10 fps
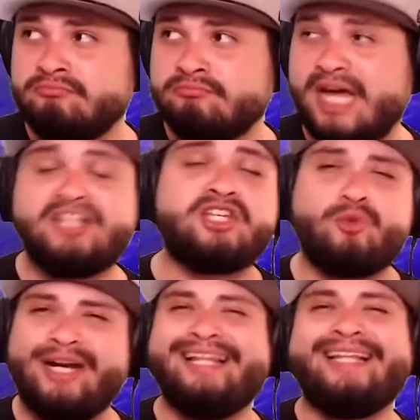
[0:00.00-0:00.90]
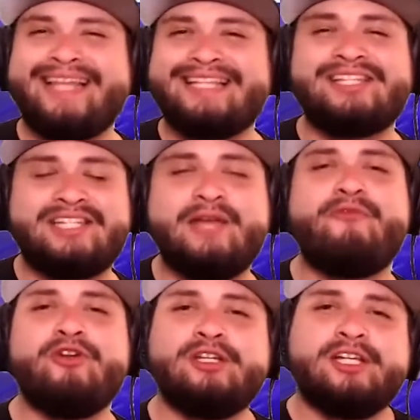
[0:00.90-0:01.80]
I just want to let that sit
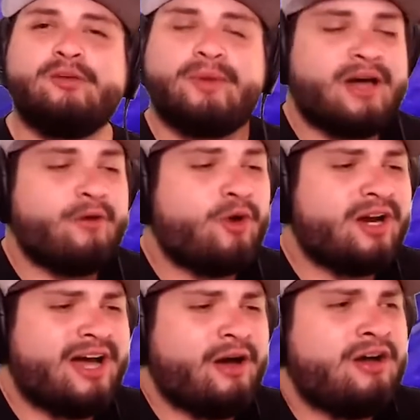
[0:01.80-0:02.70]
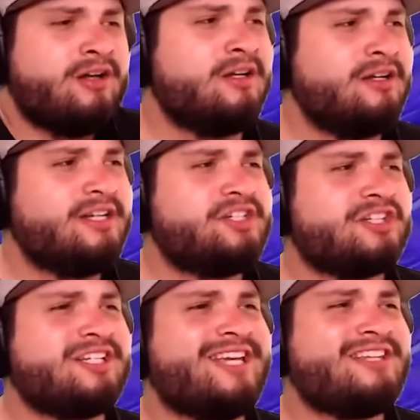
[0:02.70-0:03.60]
for a little bit.
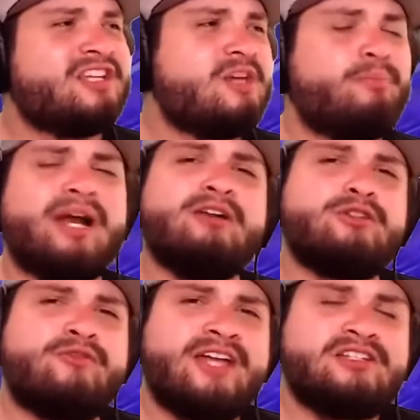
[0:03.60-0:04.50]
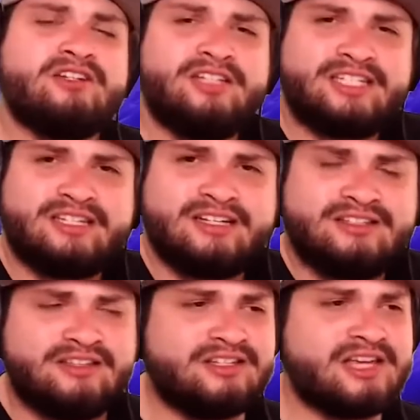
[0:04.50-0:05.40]
Just in case any Browns fans are listening
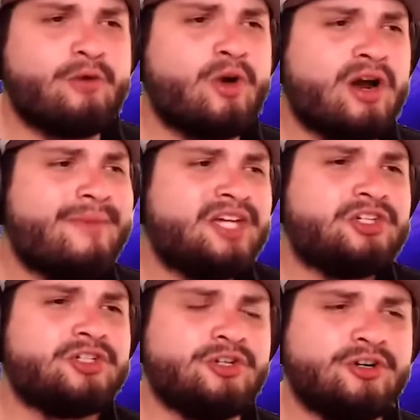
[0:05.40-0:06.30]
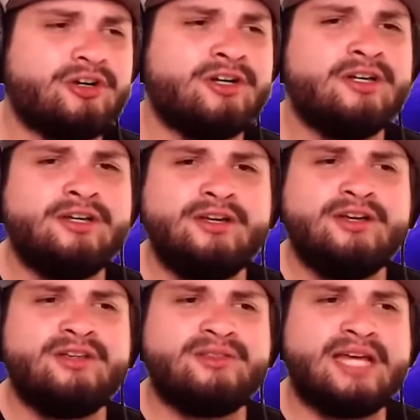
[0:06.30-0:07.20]
to this, I want to make sure
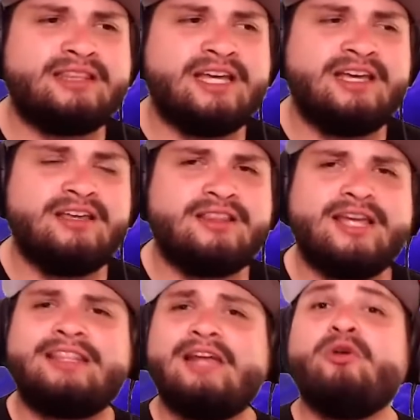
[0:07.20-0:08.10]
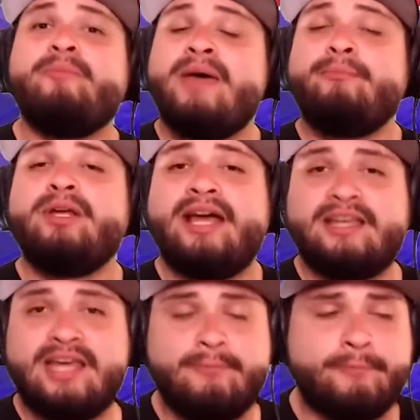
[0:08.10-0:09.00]
that they remember
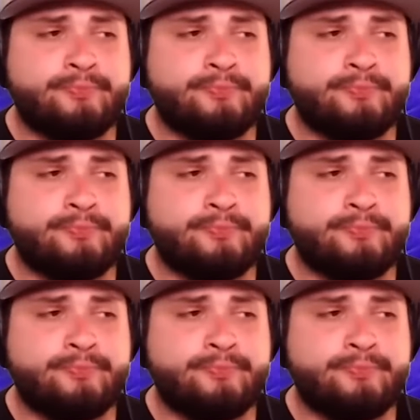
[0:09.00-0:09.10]
that game.